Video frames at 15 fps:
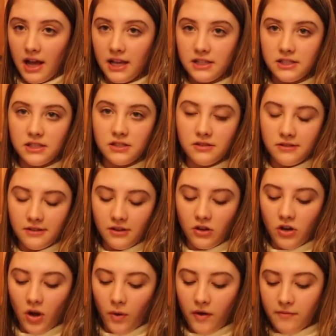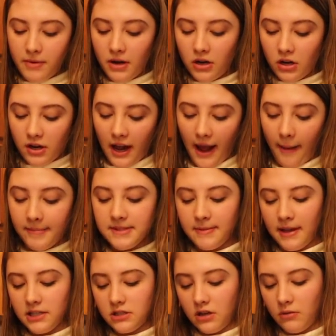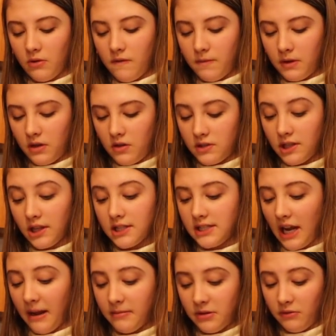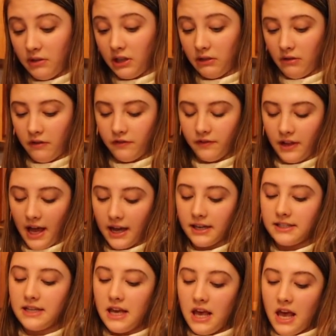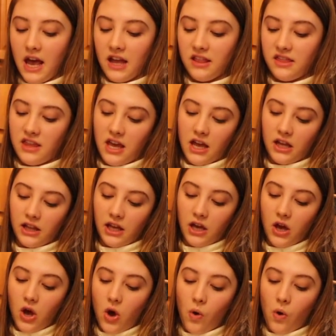as you know, we've been on our gap semester, and we've been using this time to really reflect and think like,